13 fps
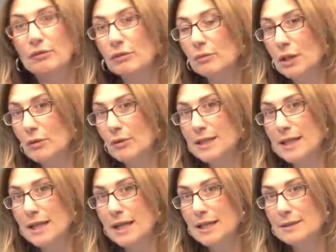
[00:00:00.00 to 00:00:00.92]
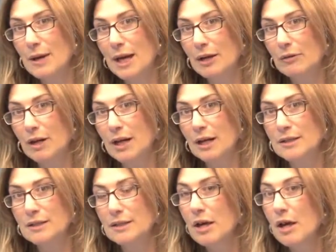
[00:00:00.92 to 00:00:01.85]
from low SES
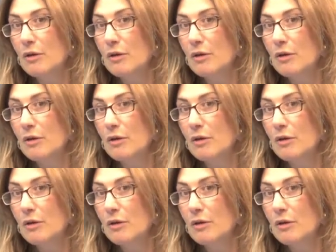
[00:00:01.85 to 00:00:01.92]
backgrounds.